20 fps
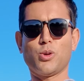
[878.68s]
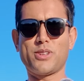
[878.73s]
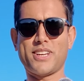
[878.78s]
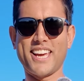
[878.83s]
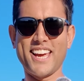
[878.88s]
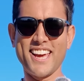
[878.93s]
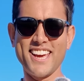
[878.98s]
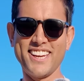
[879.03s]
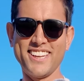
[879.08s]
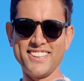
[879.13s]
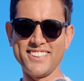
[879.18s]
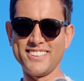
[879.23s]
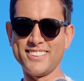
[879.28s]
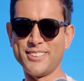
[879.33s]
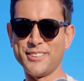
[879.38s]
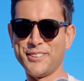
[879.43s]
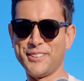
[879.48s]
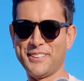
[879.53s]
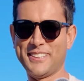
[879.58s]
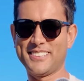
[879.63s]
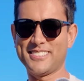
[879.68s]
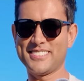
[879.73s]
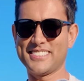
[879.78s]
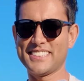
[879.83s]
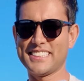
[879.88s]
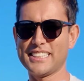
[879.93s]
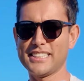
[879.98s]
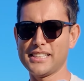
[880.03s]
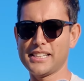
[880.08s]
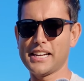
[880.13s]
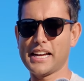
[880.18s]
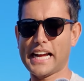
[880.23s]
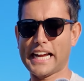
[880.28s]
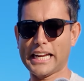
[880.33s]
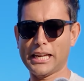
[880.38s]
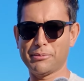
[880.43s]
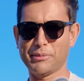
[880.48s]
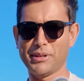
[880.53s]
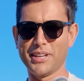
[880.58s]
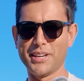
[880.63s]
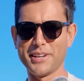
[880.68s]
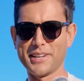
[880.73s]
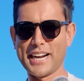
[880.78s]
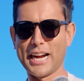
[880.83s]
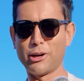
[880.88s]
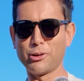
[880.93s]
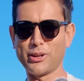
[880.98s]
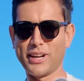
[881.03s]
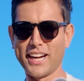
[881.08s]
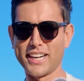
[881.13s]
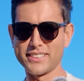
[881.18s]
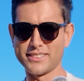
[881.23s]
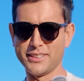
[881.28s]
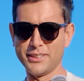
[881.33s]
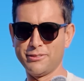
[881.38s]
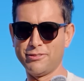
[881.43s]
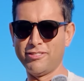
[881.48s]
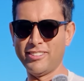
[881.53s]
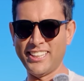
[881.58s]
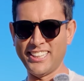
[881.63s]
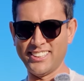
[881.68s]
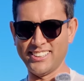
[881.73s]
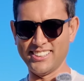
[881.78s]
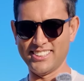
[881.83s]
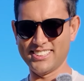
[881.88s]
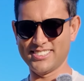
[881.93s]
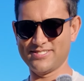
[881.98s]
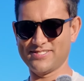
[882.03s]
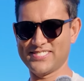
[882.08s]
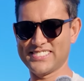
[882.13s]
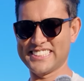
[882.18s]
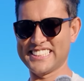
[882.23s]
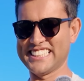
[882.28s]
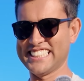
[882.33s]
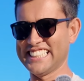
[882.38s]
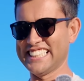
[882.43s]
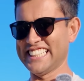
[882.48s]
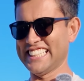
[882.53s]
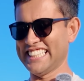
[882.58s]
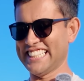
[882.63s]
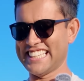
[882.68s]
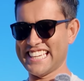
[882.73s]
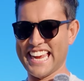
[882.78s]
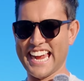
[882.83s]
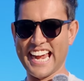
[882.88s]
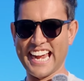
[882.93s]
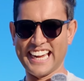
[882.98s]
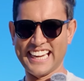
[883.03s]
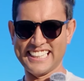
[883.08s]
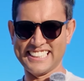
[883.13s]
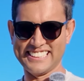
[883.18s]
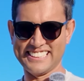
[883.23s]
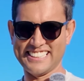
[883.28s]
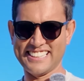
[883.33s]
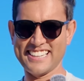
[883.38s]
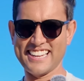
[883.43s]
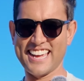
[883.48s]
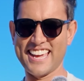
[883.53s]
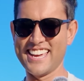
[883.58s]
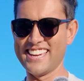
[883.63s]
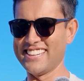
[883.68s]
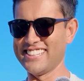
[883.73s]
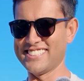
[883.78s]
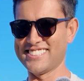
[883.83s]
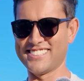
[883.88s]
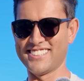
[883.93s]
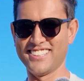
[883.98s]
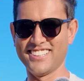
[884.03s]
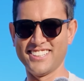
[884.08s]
Okay, I'm here out at the field and here is